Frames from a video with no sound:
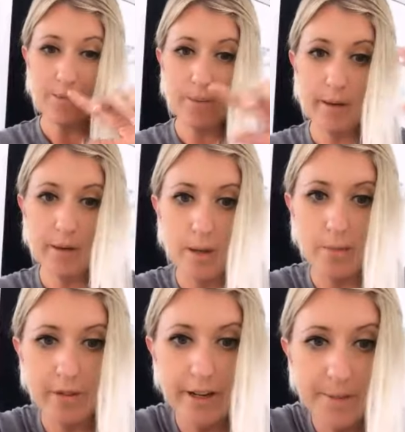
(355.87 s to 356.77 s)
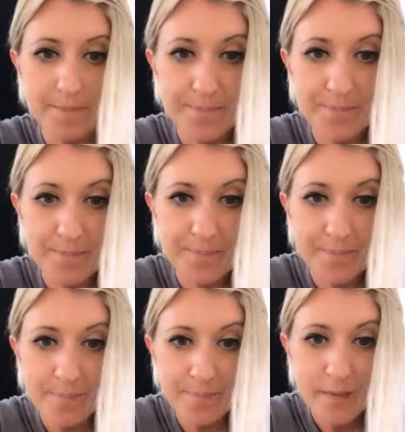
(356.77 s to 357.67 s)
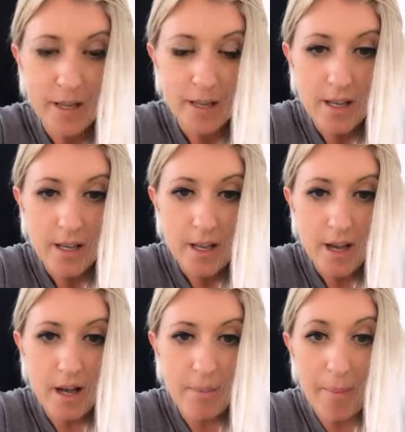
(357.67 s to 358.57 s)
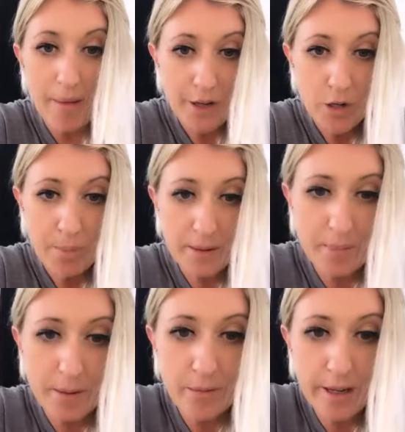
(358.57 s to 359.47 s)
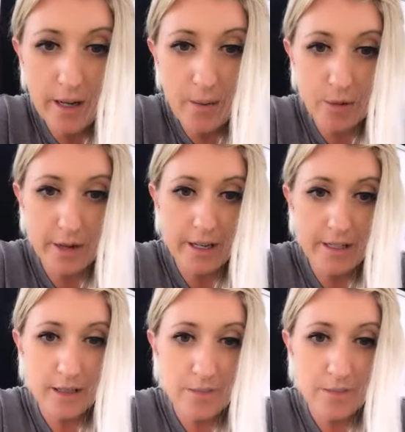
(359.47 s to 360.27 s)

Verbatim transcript: Maybe he'll come over here. Um, I'm not going to open the beam right now, Morgan.